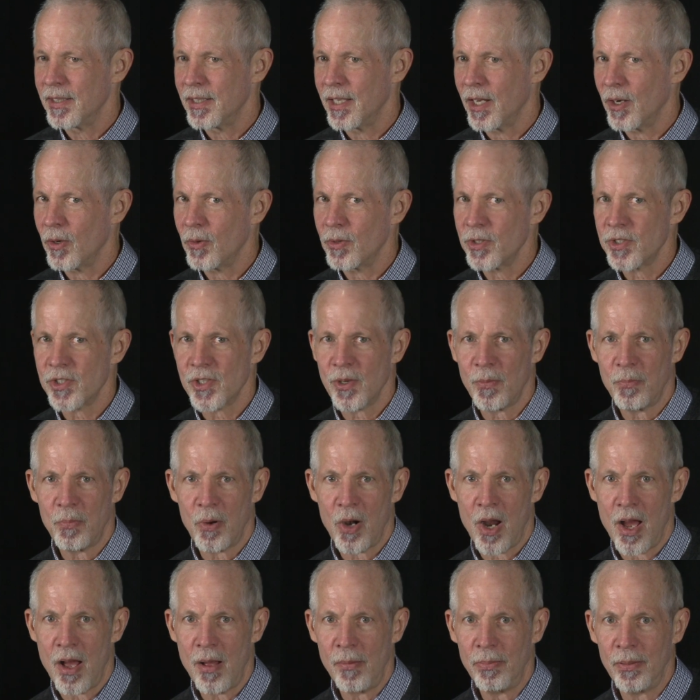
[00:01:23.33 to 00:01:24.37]
there was a
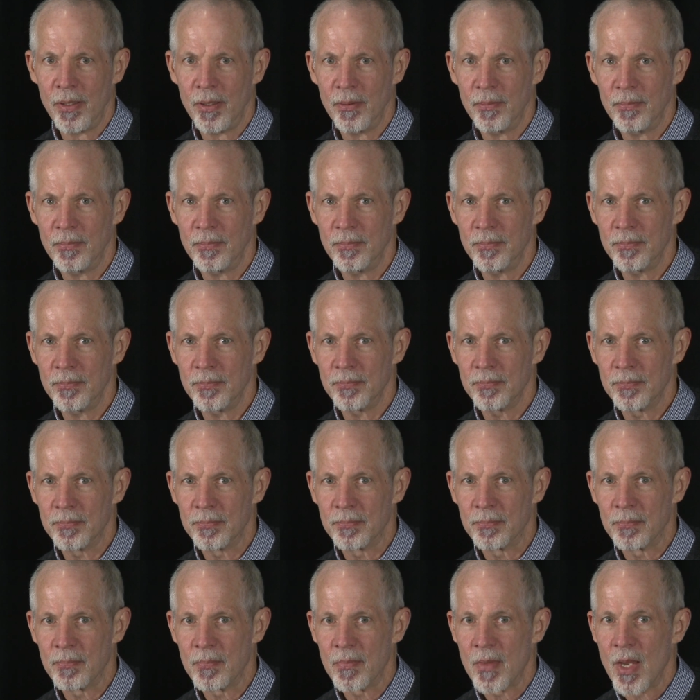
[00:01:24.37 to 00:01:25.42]
problem.
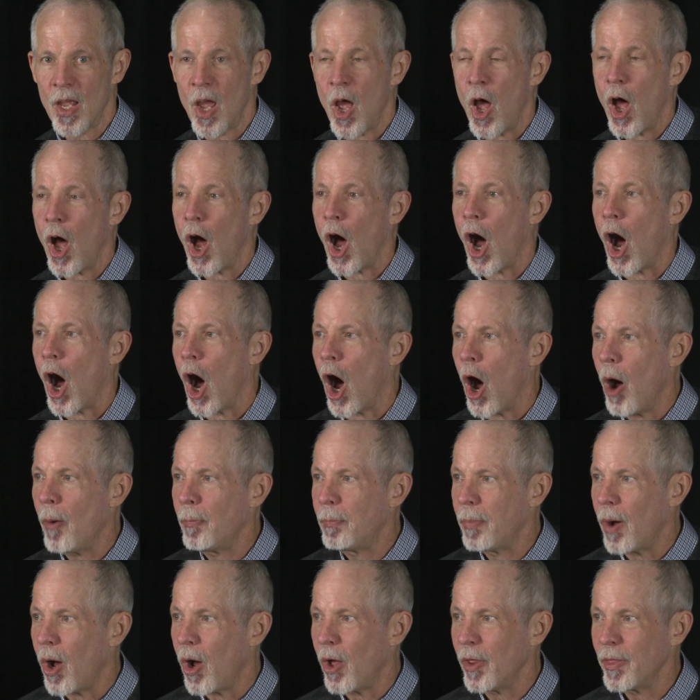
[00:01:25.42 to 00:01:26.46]

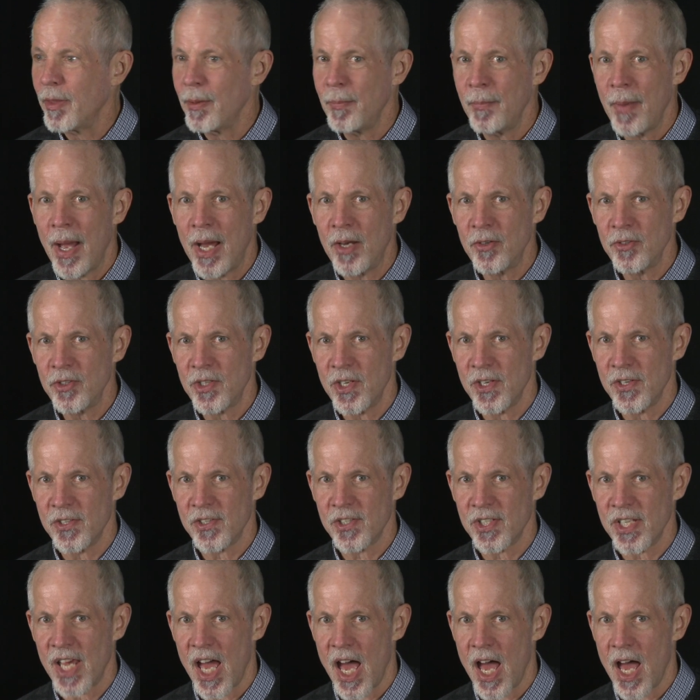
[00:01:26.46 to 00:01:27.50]
Up on the
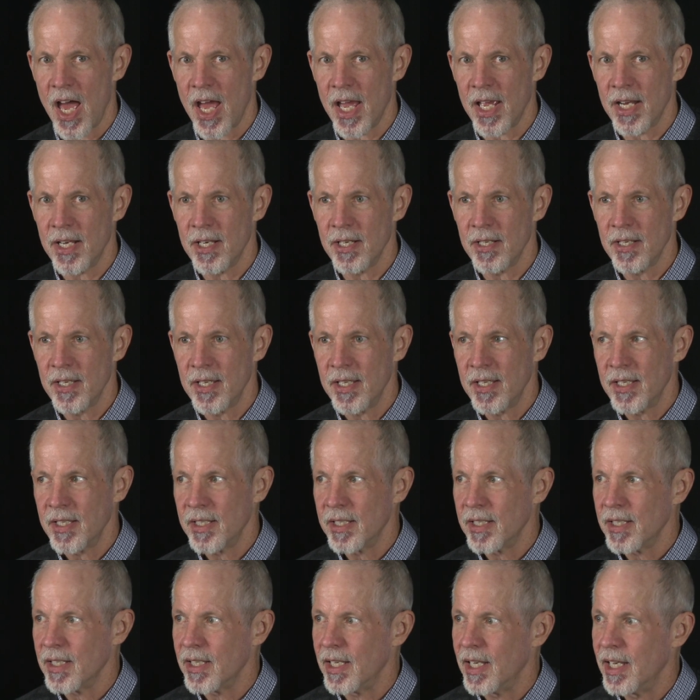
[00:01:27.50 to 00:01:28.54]
mountainside
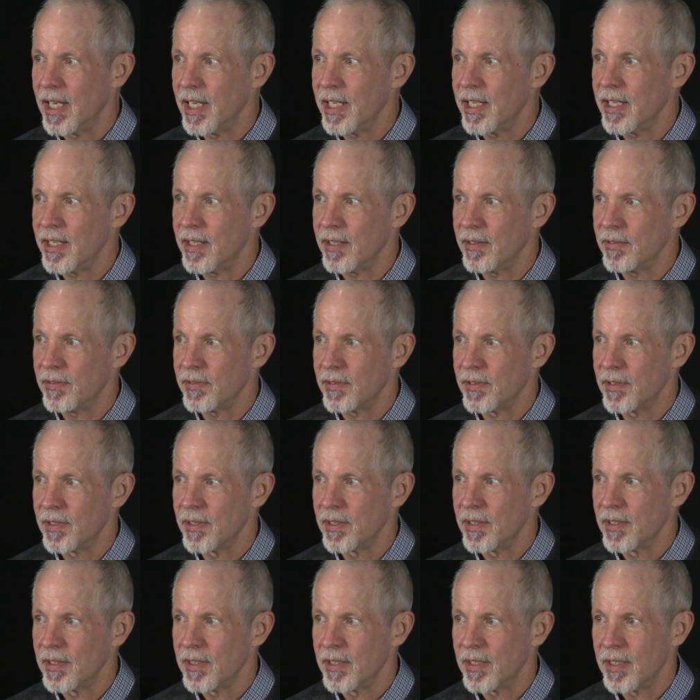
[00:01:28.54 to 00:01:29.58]
lived
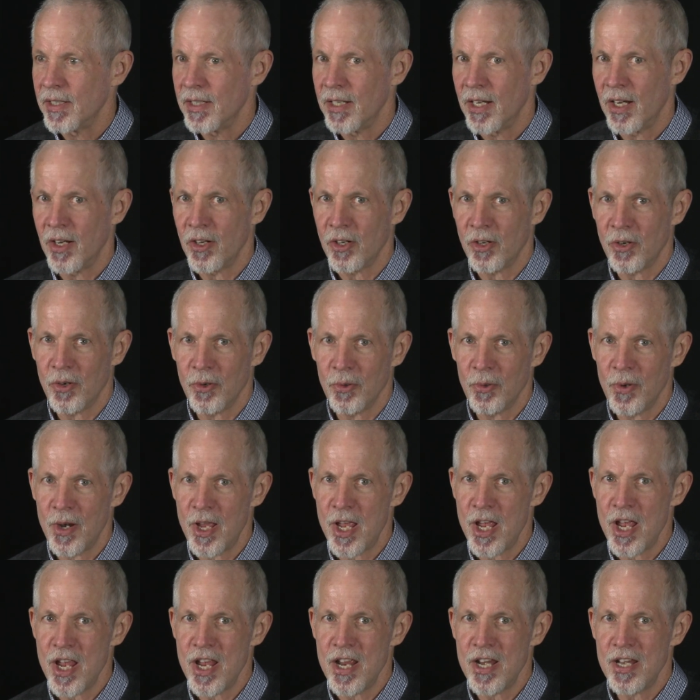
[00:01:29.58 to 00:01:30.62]
a
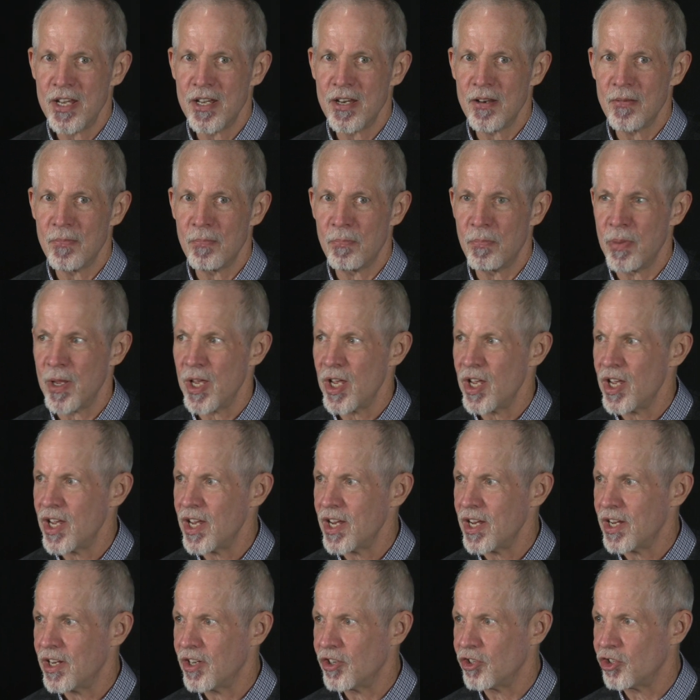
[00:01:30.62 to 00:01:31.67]
great
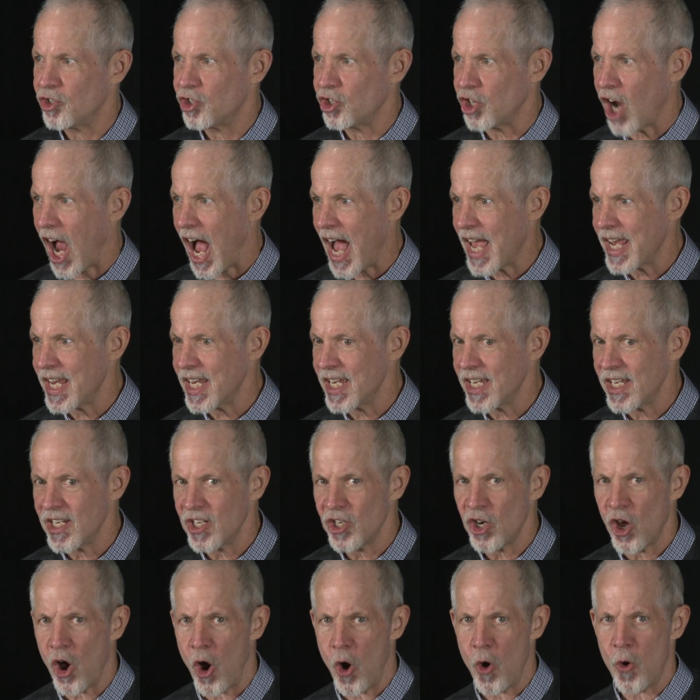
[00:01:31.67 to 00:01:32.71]
big giant
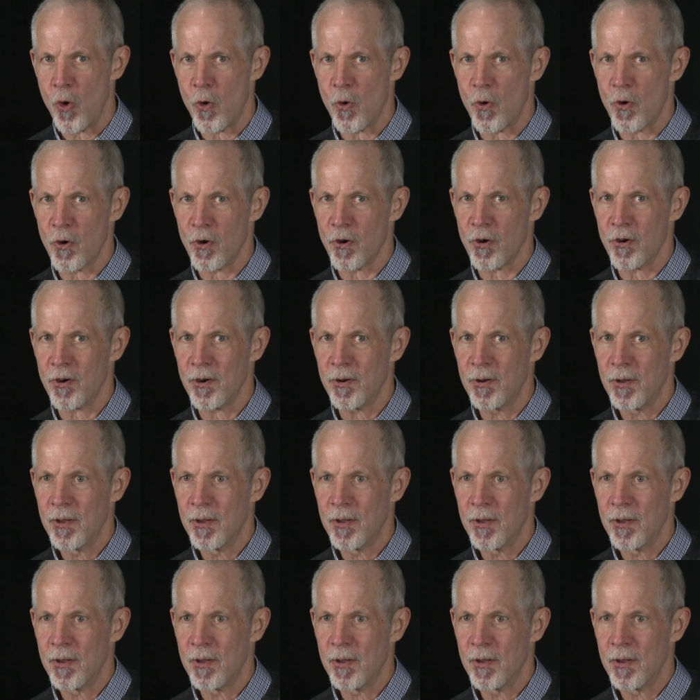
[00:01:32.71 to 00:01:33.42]
ogre,